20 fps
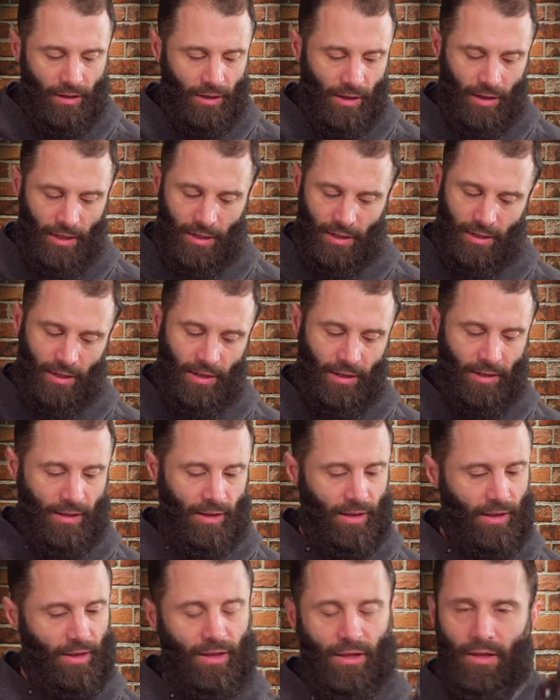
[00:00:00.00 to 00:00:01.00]
uh,
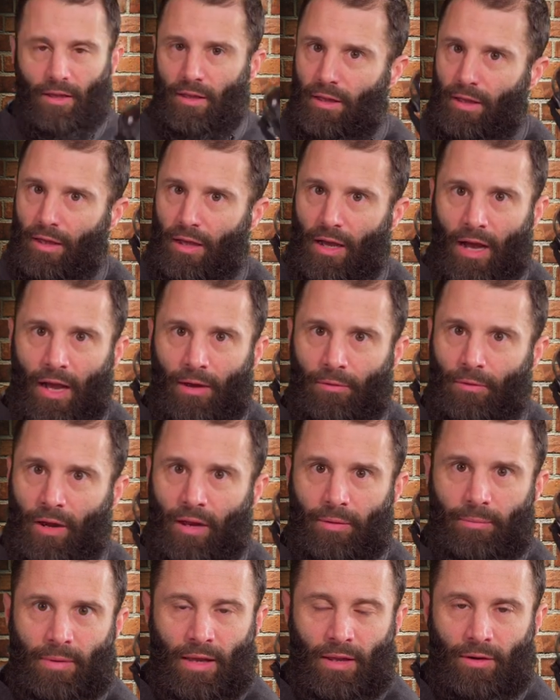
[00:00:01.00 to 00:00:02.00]
and I
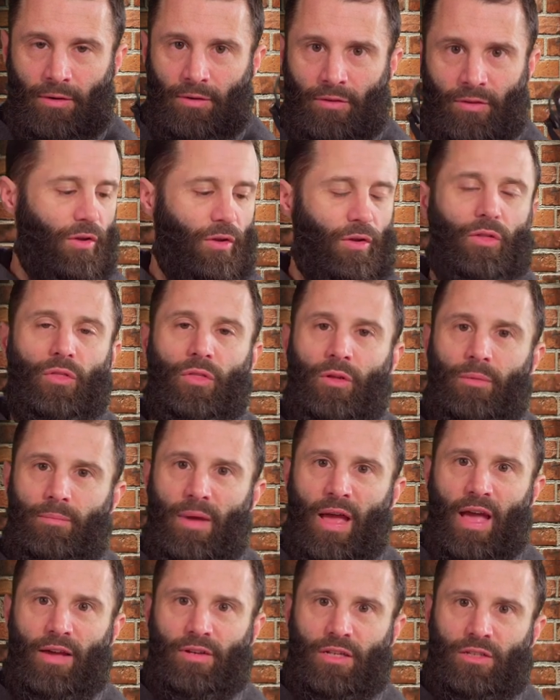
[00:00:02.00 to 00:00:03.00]
recommend the
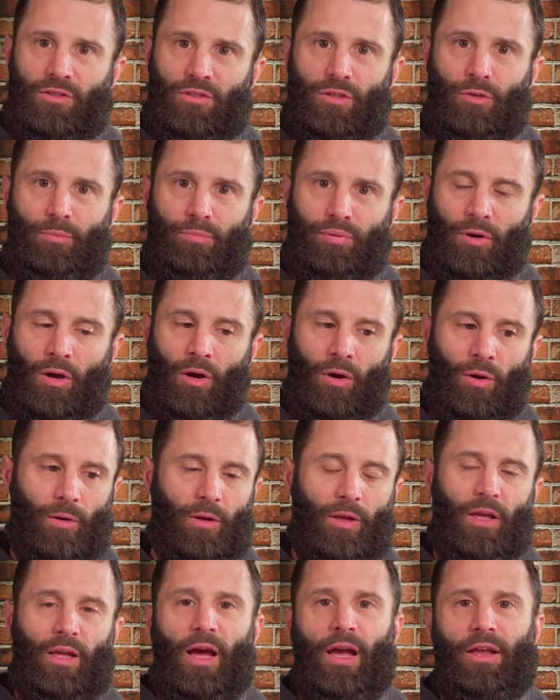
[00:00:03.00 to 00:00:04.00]
Mavic two Pro.
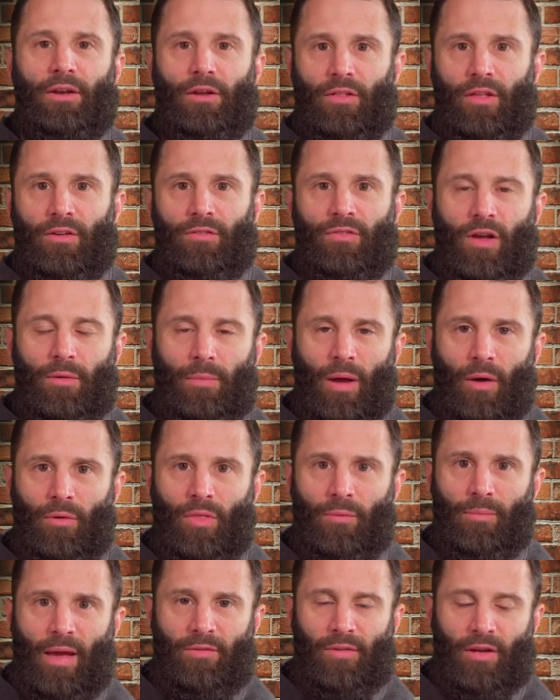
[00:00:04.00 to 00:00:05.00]
I know they've come out
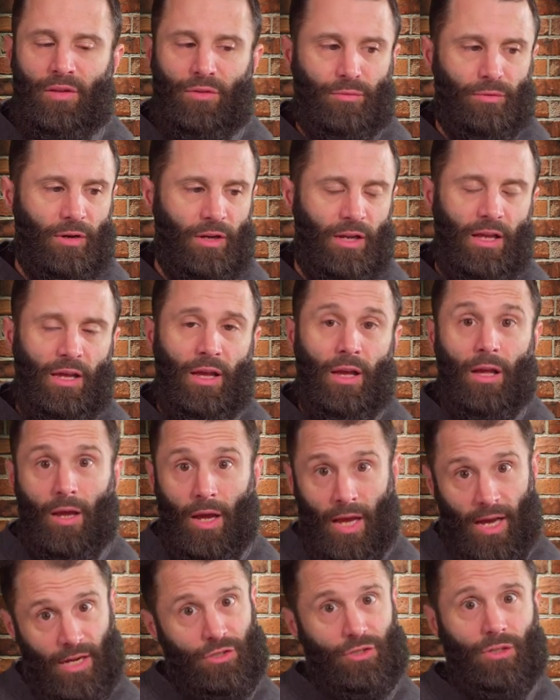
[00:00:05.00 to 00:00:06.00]
with the Mavic three.
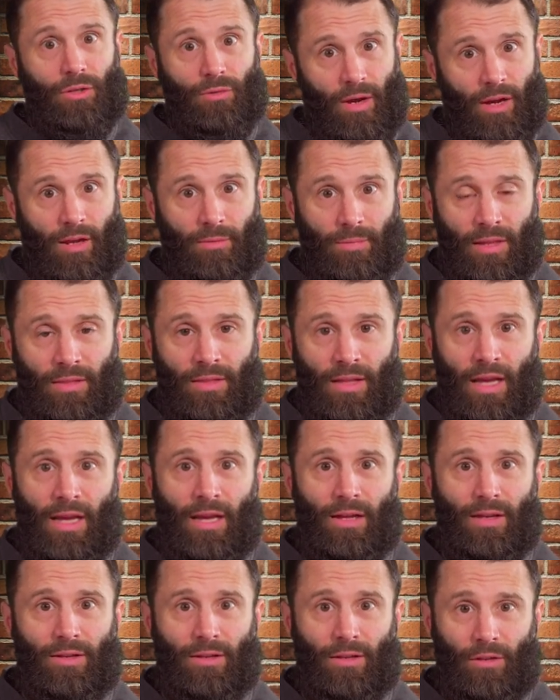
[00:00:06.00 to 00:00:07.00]
I actually recommend
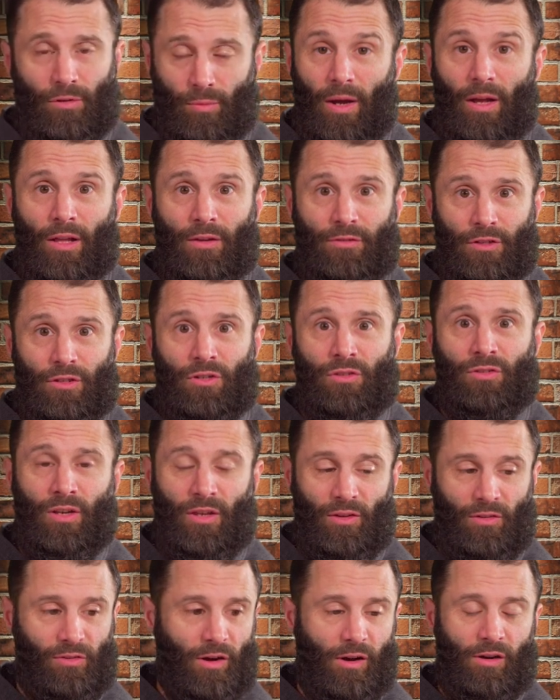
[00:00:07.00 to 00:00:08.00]
that as well if you're just
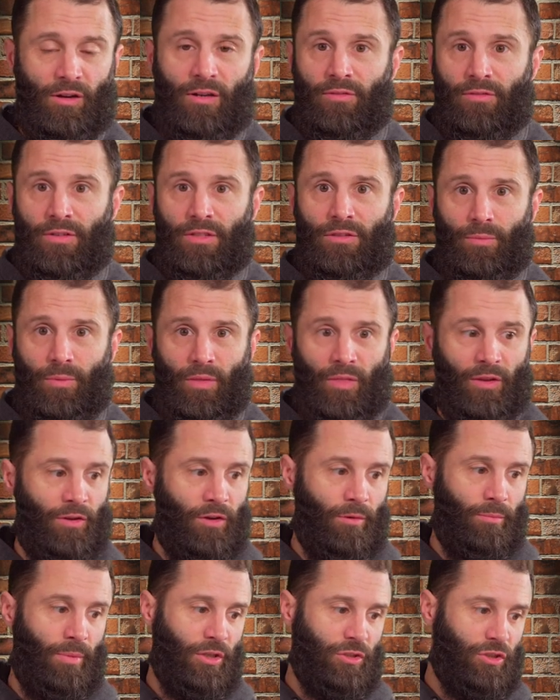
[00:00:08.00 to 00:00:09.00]
getting started, if it's within
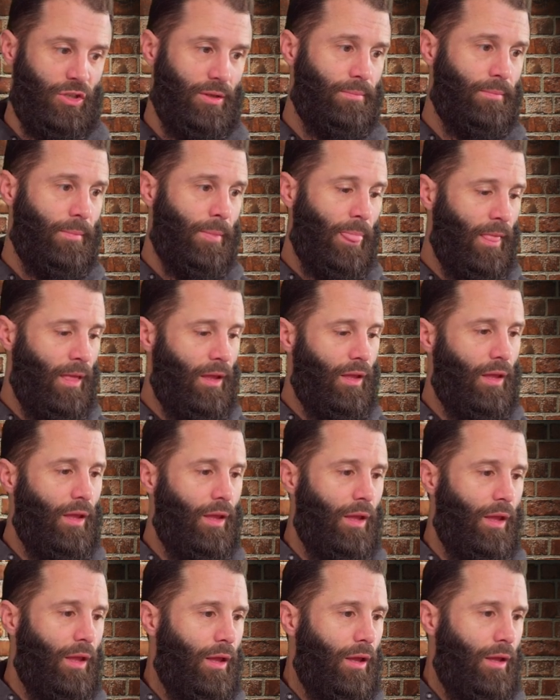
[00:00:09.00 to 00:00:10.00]
your budget.
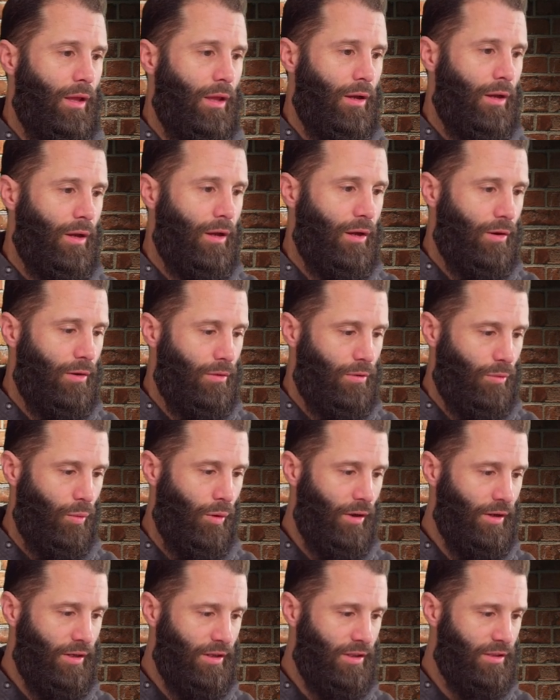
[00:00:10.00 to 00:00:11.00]

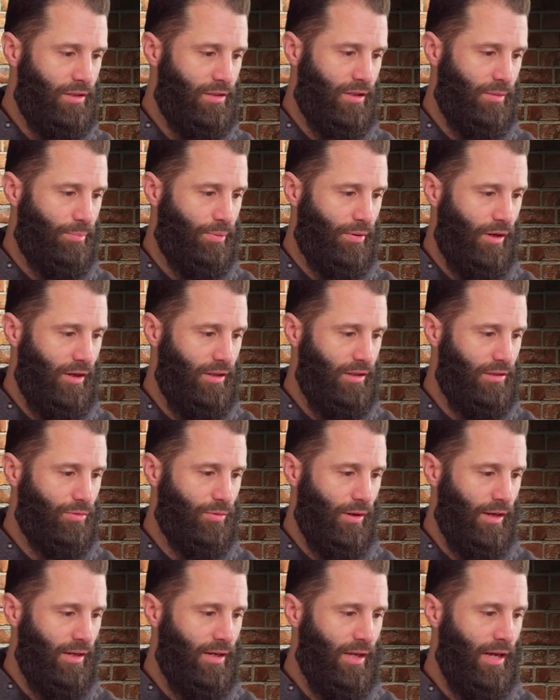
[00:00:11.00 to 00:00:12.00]
What is the price
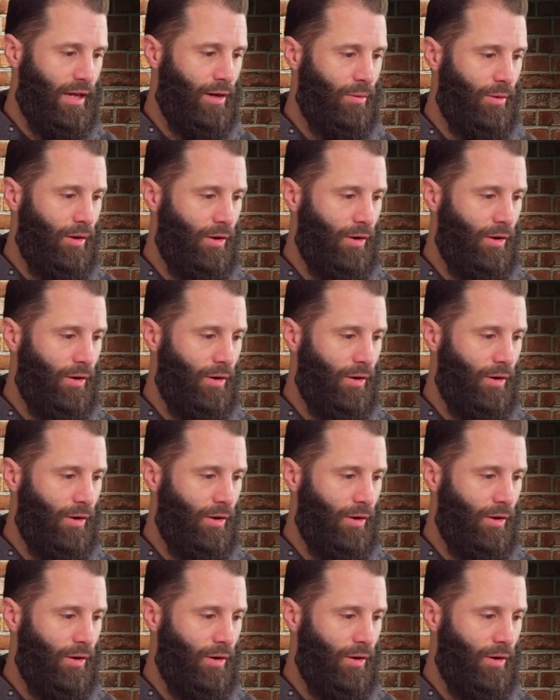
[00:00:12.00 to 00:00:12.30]
right now